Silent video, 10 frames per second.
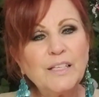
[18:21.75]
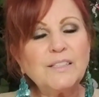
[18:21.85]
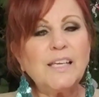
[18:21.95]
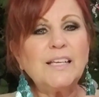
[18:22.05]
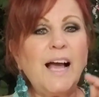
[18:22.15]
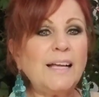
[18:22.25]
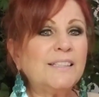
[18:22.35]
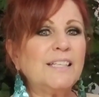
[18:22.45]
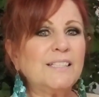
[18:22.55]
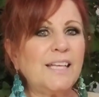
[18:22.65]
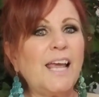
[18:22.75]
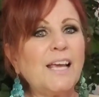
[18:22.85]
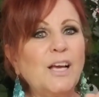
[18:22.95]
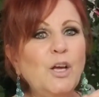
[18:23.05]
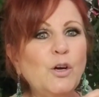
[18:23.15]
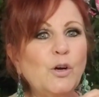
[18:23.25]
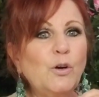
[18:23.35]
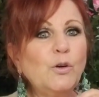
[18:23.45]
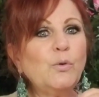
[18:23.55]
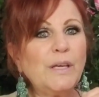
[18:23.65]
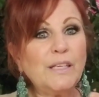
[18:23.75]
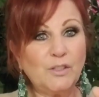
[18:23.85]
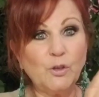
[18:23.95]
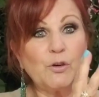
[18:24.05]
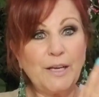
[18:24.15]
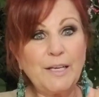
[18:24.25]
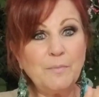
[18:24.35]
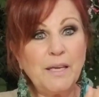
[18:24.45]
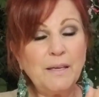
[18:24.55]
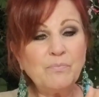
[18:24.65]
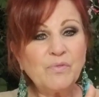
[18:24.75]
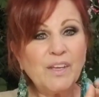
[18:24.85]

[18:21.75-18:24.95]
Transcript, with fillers: See, God can take who is your enemy.